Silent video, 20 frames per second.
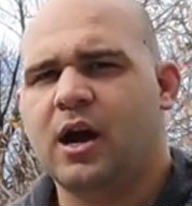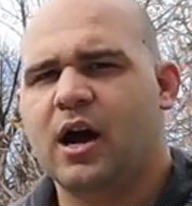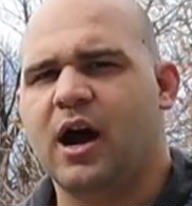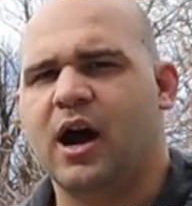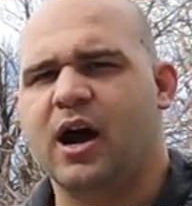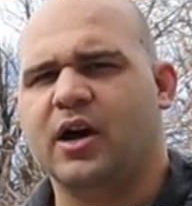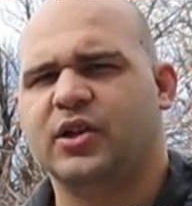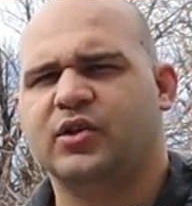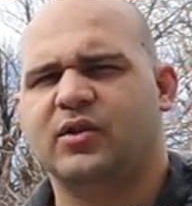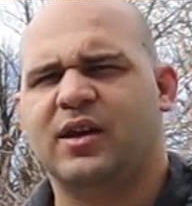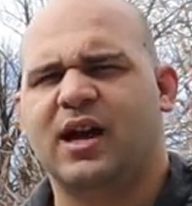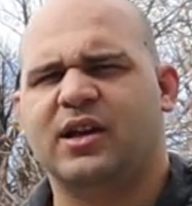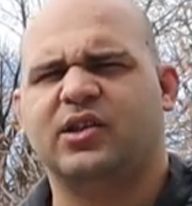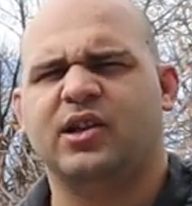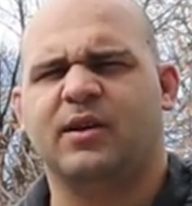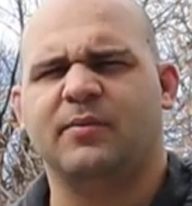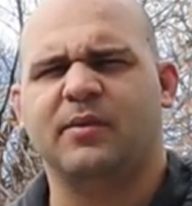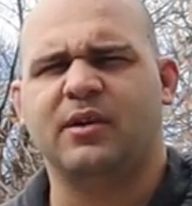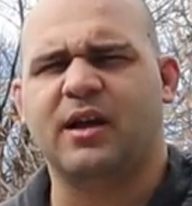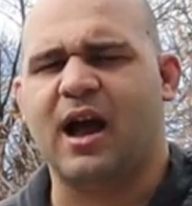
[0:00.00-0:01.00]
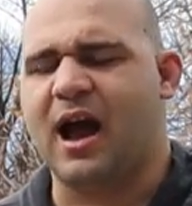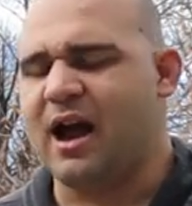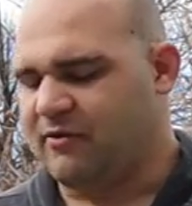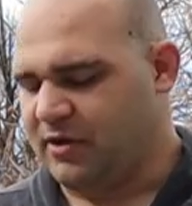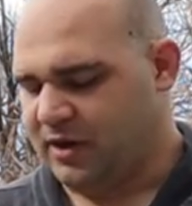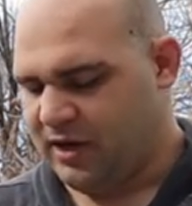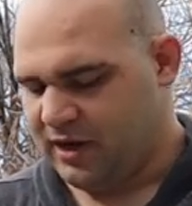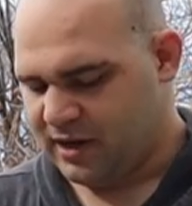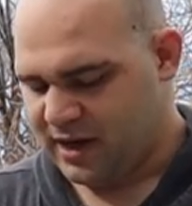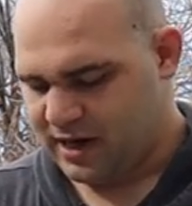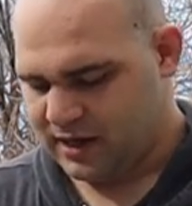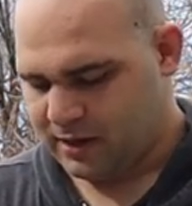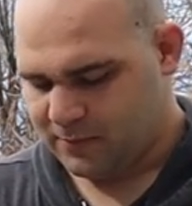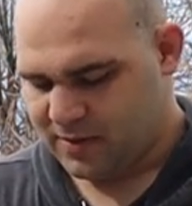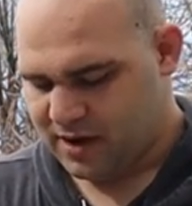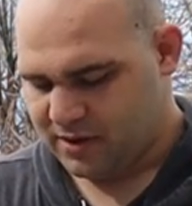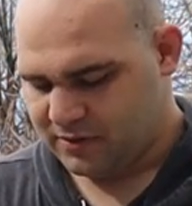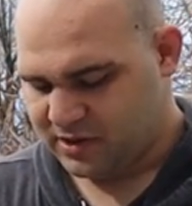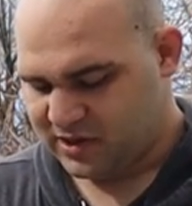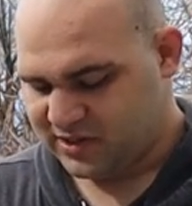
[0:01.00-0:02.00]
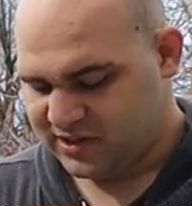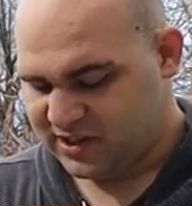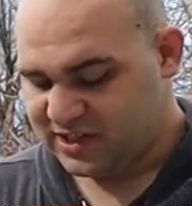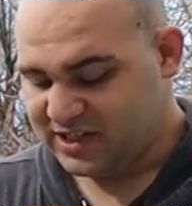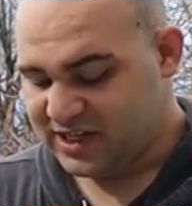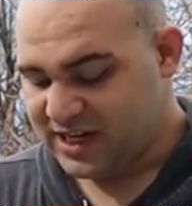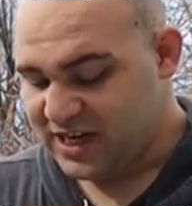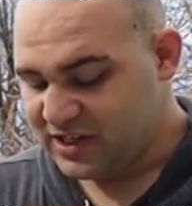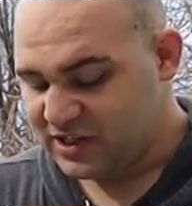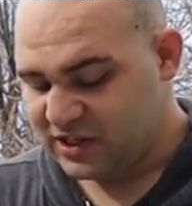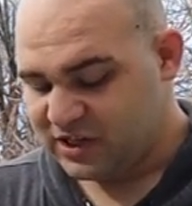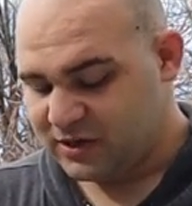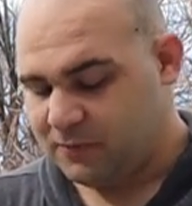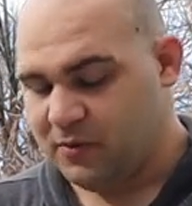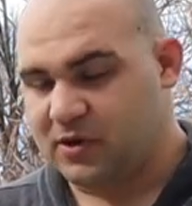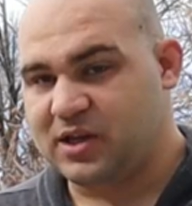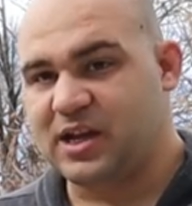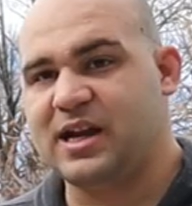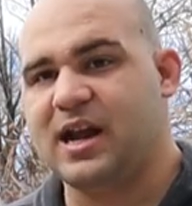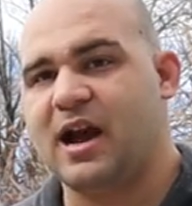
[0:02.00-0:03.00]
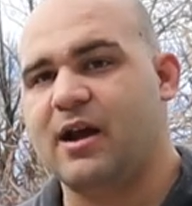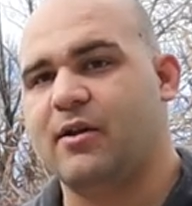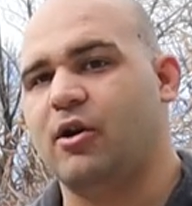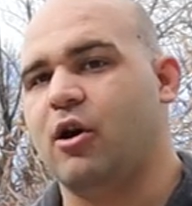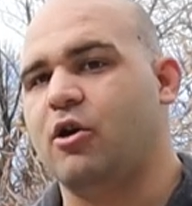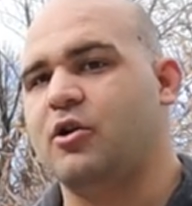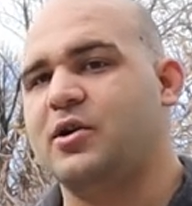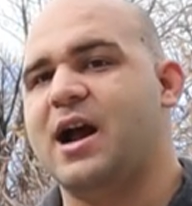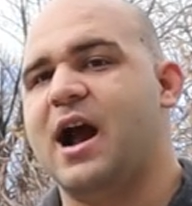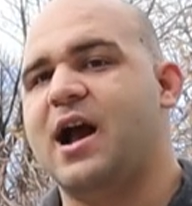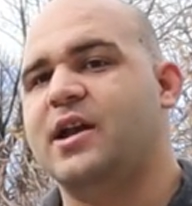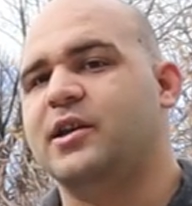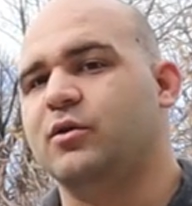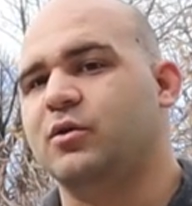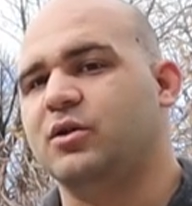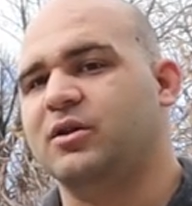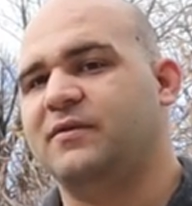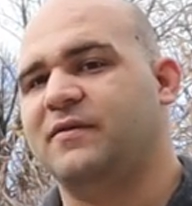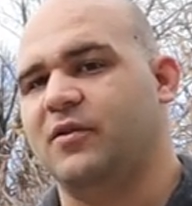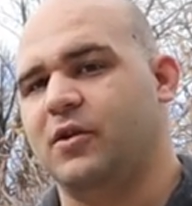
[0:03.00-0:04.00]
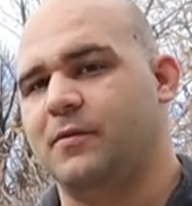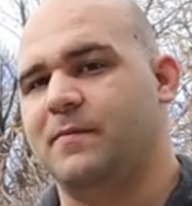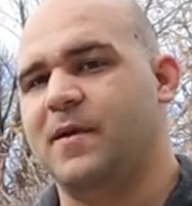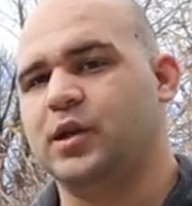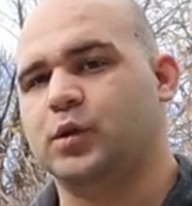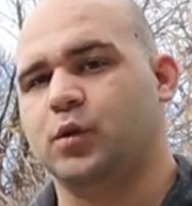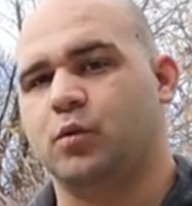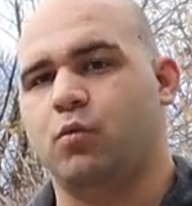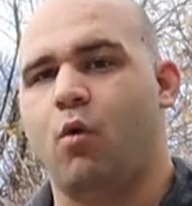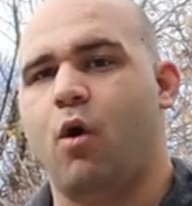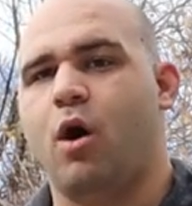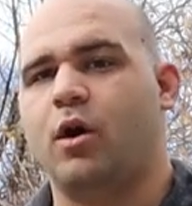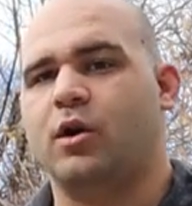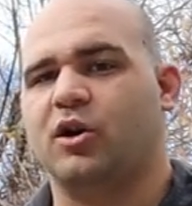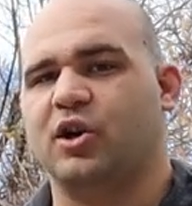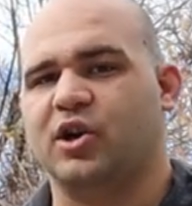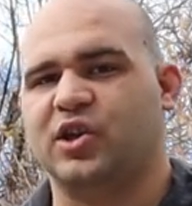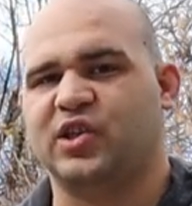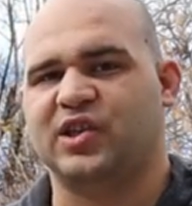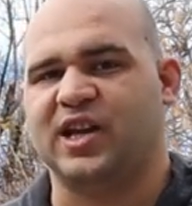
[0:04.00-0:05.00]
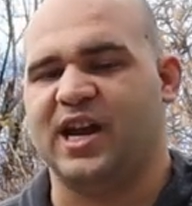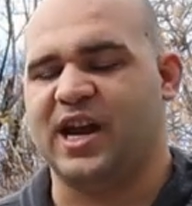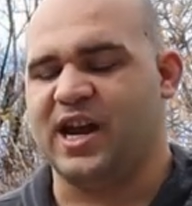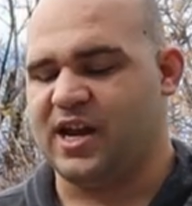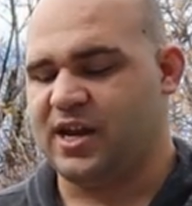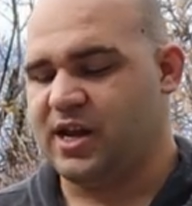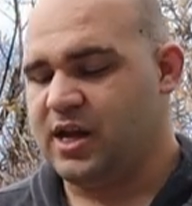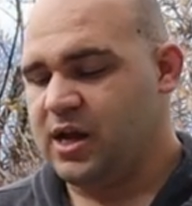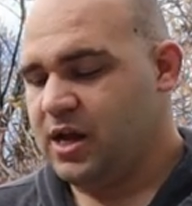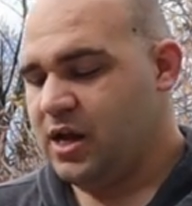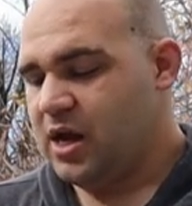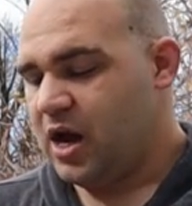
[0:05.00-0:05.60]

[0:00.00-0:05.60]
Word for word: uh, so that's something that I really like about this it's easy to put together all you gotta do is fill the base with water or sand